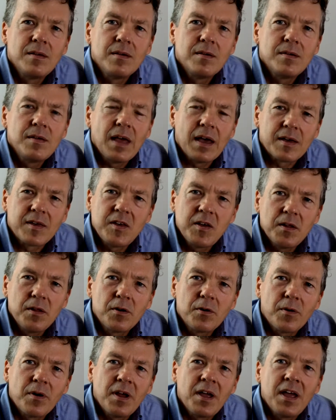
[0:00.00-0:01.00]
Yeah,
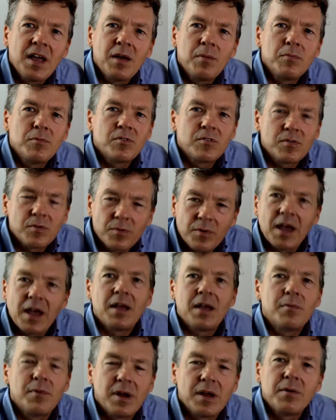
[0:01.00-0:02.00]
kilograms.
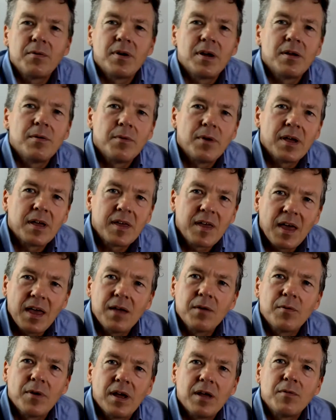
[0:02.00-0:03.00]
Right.
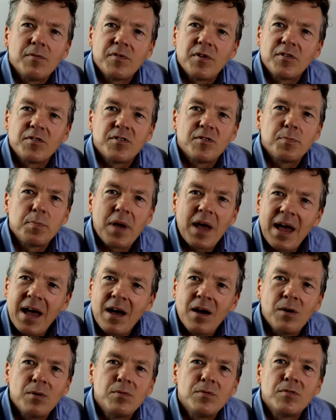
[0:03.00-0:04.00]
Right. Versus
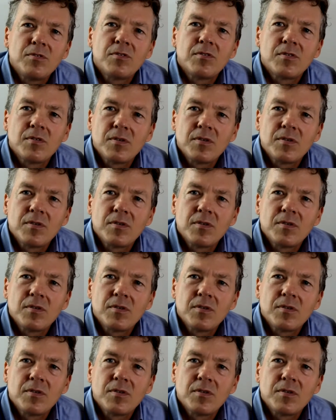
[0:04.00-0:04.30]
pounds.